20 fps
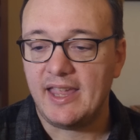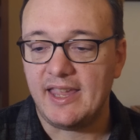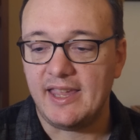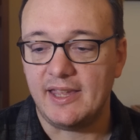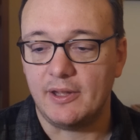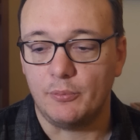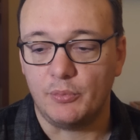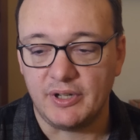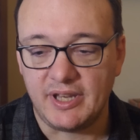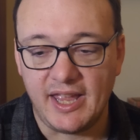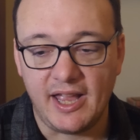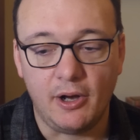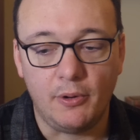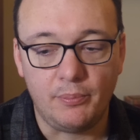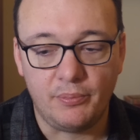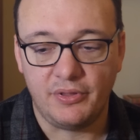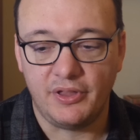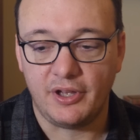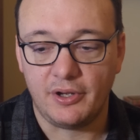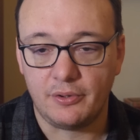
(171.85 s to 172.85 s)
it would
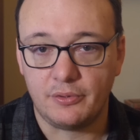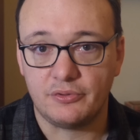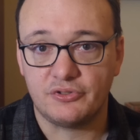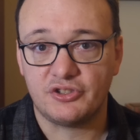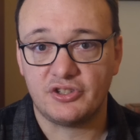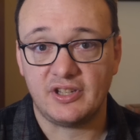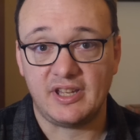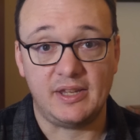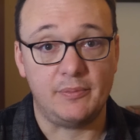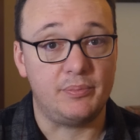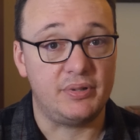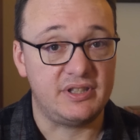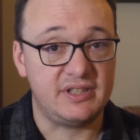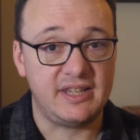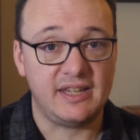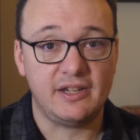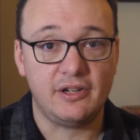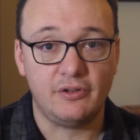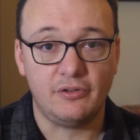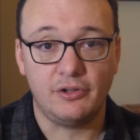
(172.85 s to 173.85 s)
help those in
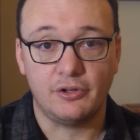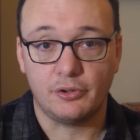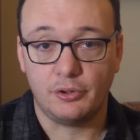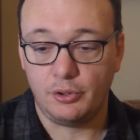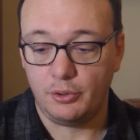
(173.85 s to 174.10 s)
particular